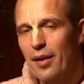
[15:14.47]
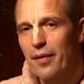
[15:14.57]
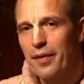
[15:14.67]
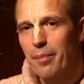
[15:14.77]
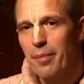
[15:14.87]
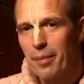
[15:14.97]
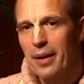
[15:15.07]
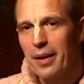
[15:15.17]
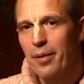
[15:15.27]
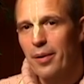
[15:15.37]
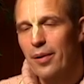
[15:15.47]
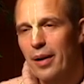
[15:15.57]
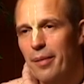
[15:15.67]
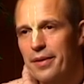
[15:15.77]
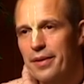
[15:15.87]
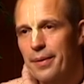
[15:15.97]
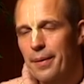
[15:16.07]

of the public programs.